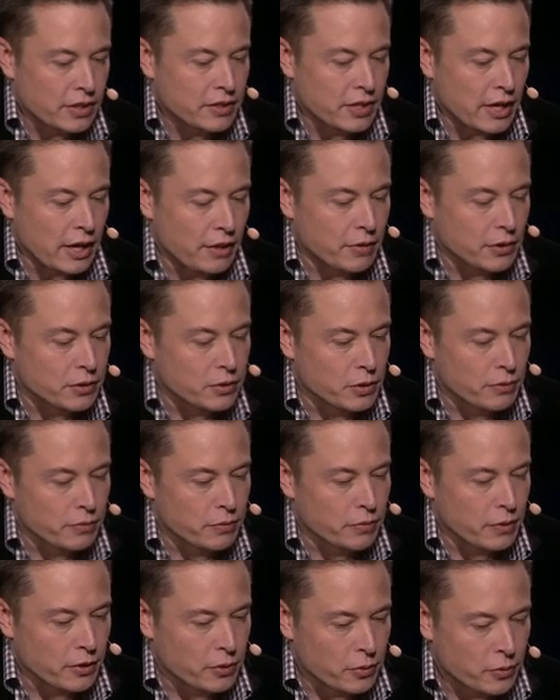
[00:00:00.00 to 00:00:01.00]
to have a sort
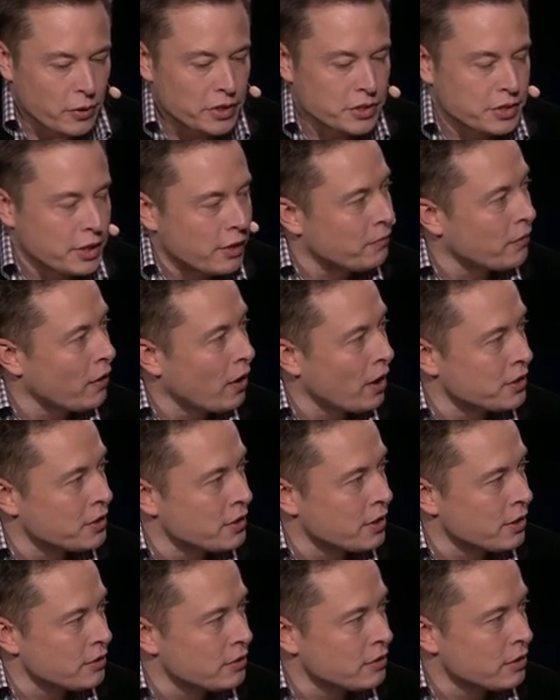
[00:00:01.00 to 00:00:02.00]
of a three-step
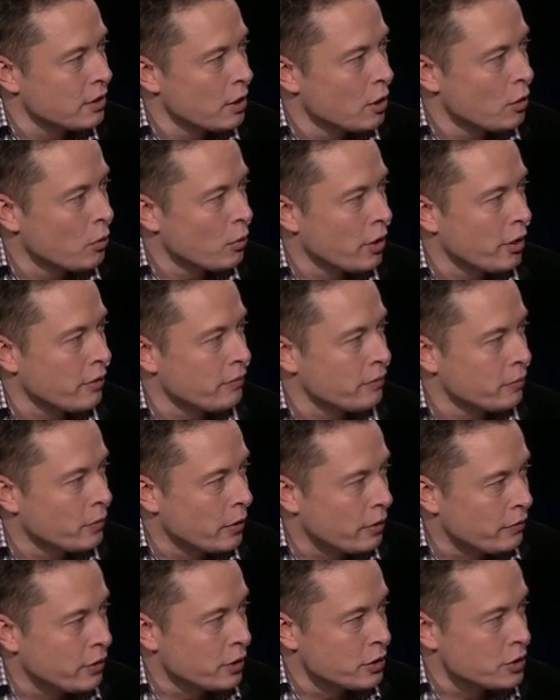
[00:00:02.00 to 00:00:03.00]
process where
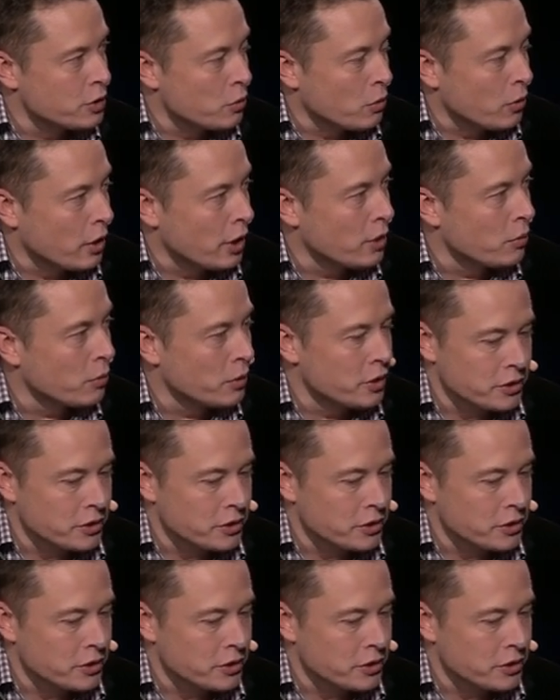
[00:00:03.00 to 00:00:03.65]
version 1